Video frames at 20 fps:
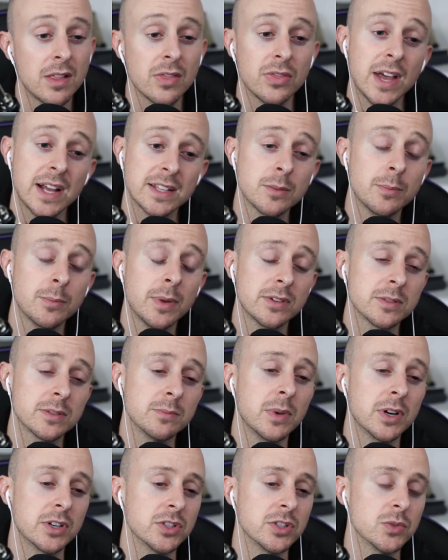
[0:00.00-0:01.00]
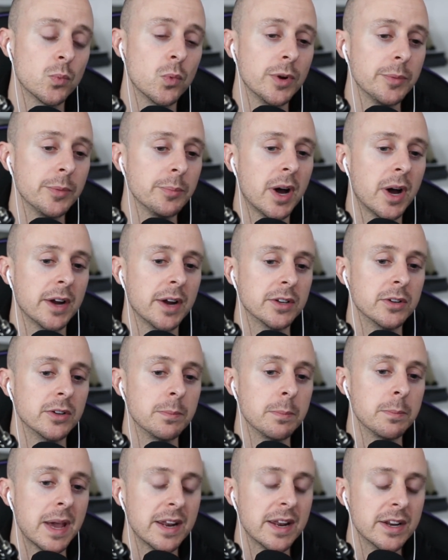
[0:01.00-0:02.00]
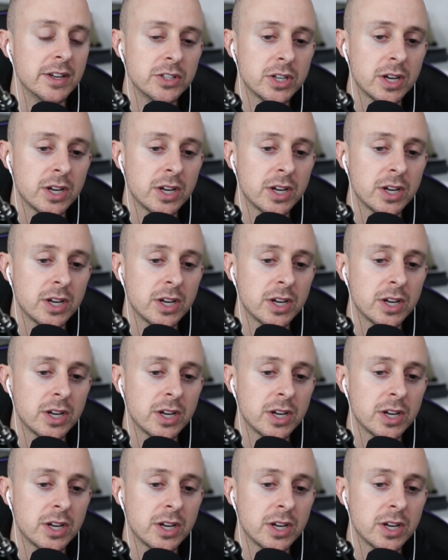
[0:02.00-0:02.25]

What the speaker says: That's about as much as one pod could manage.